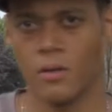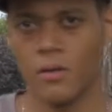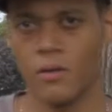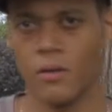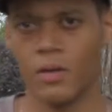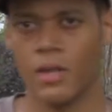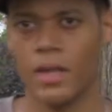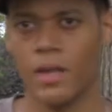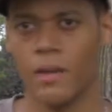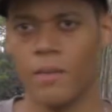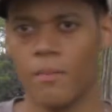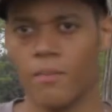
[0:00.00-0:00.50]

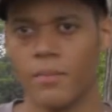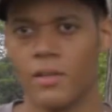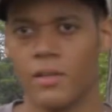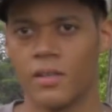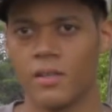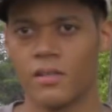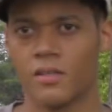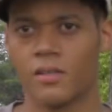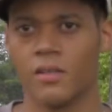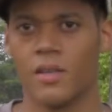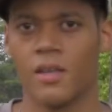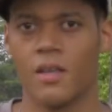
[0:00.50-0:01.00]
Okay,
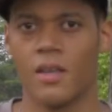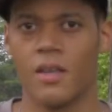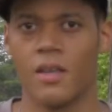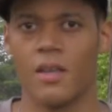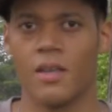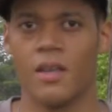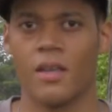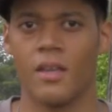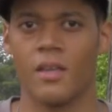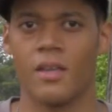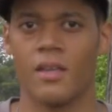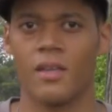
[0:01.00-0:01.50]
because
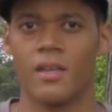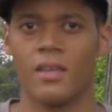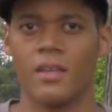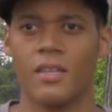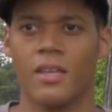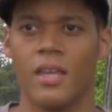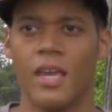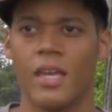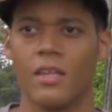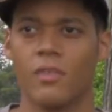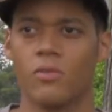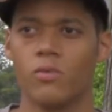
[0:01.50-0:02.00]

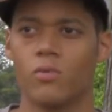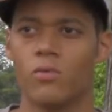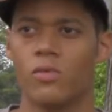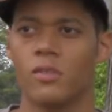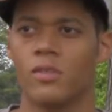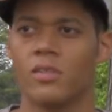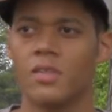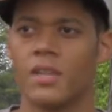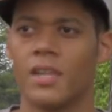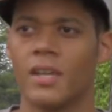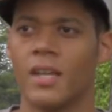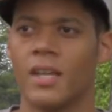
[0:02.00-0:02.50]
Ketu
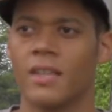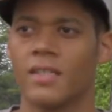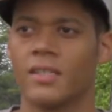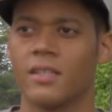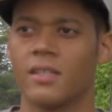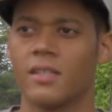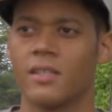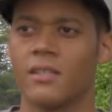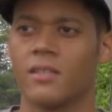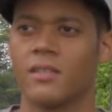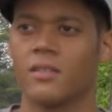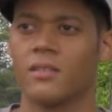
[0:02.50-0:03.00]
is
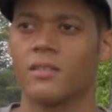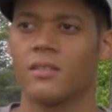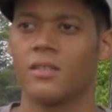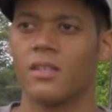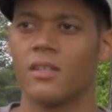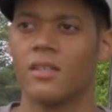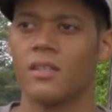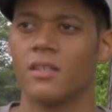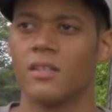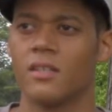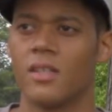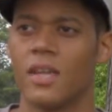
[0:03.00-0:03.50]
connected.
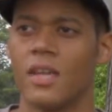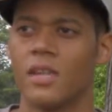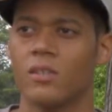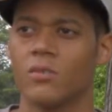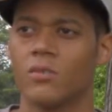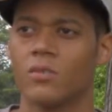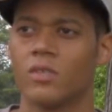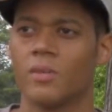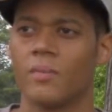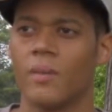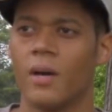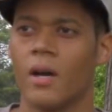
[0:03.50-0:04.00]

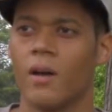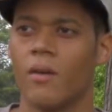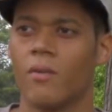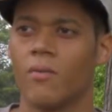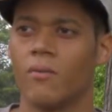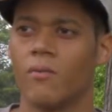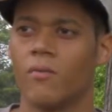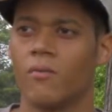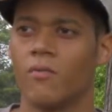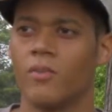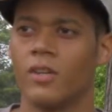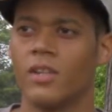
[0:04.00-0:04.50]
Ketu is about
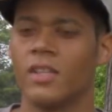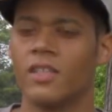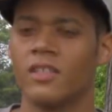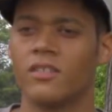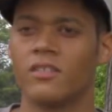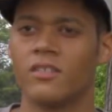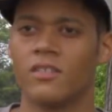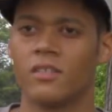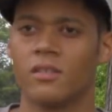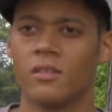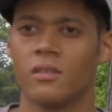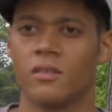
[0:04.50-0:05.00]

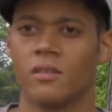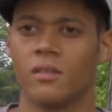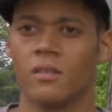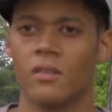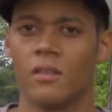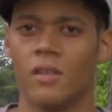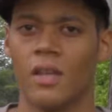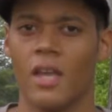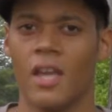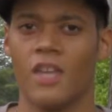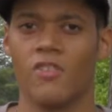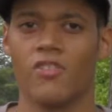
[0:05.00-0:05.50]
releasing
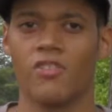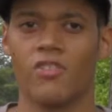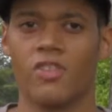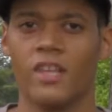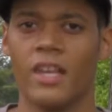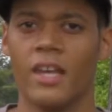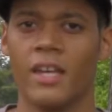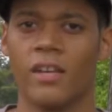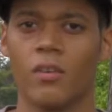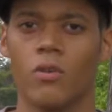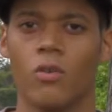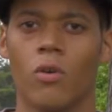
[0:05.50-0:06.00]
and just
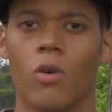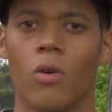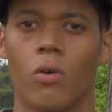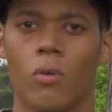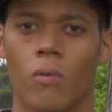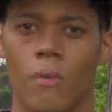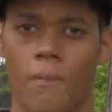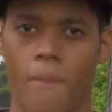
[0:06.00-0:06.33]
letting go.